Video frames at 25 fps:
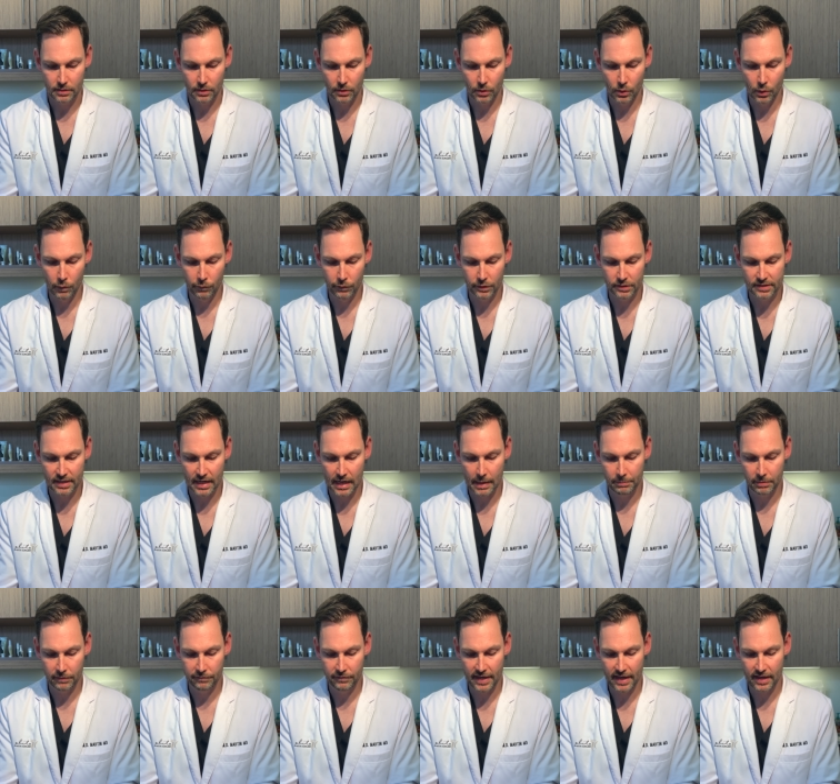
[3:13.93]
over
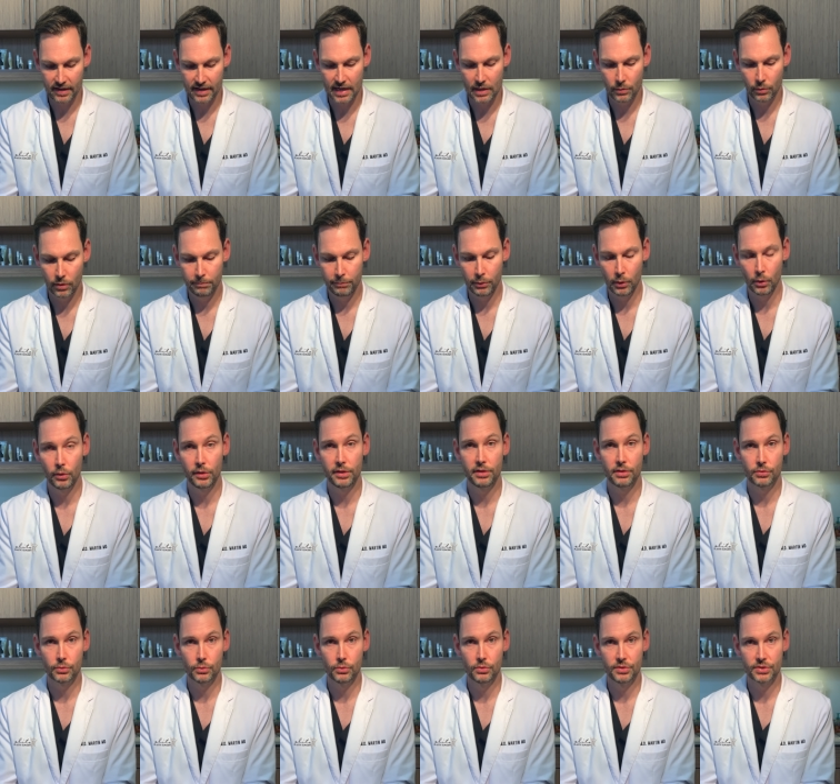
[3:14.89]
top of that A1 pulley
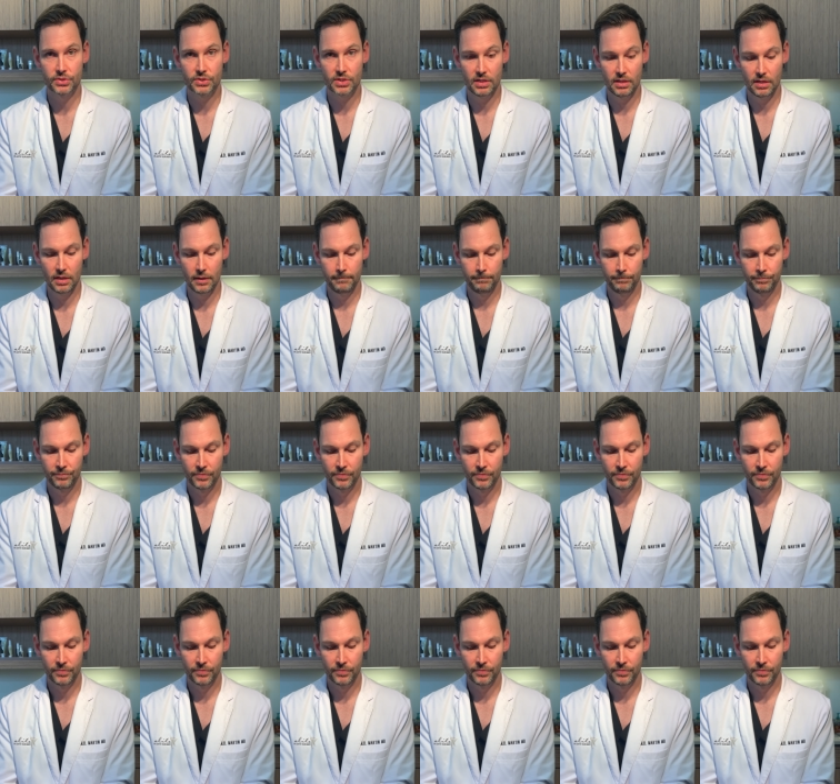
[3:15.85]
through the skin.